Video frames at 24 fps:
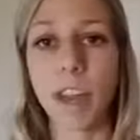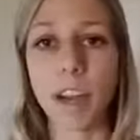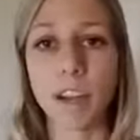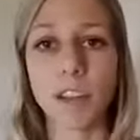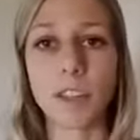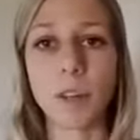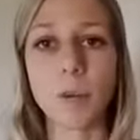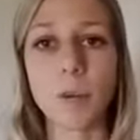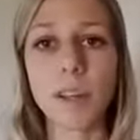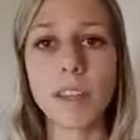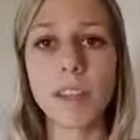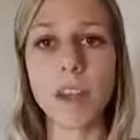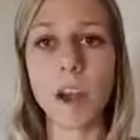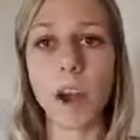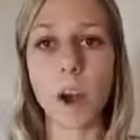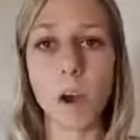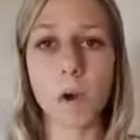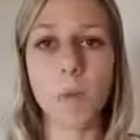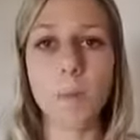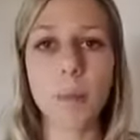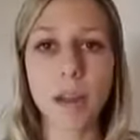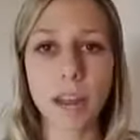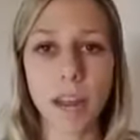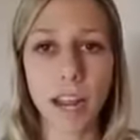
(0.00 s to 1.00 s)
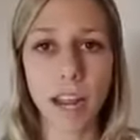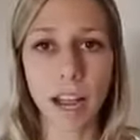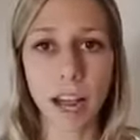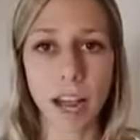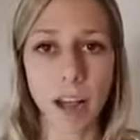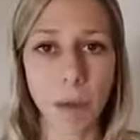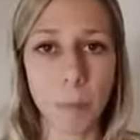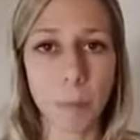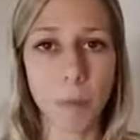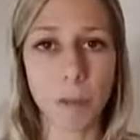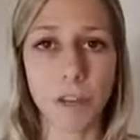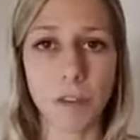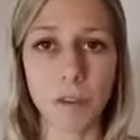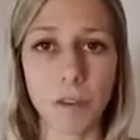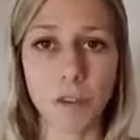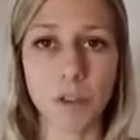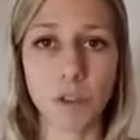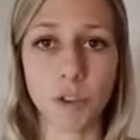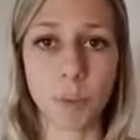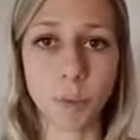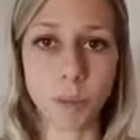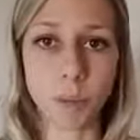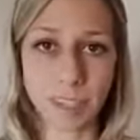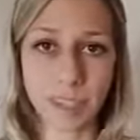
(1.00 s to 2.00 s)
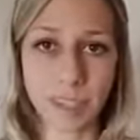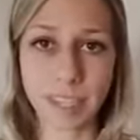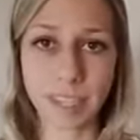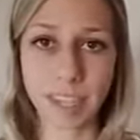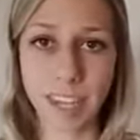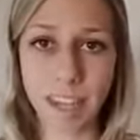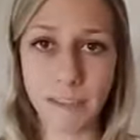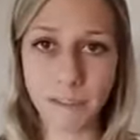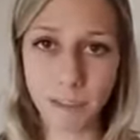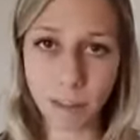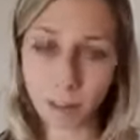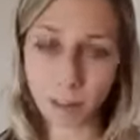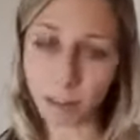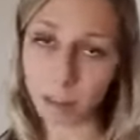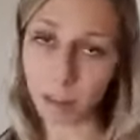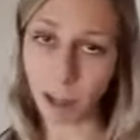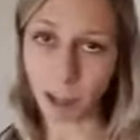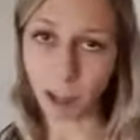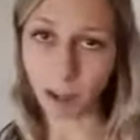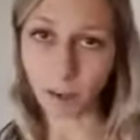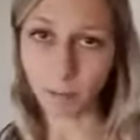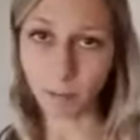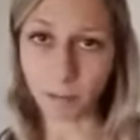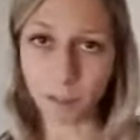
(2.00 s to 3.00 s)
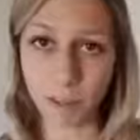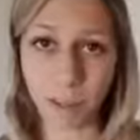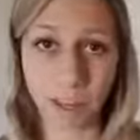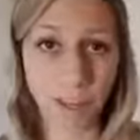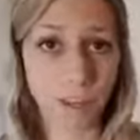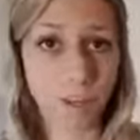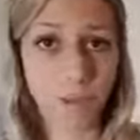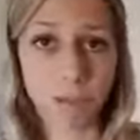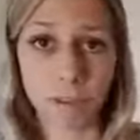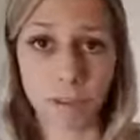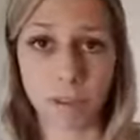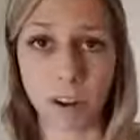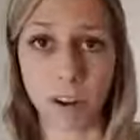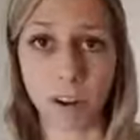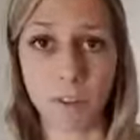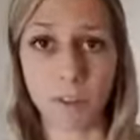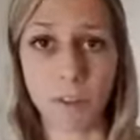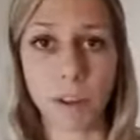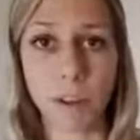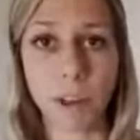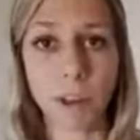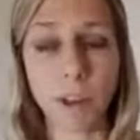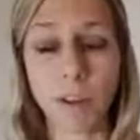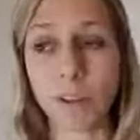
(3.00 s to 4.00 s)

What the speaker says: So it's opening up you to receive the love that you deserve.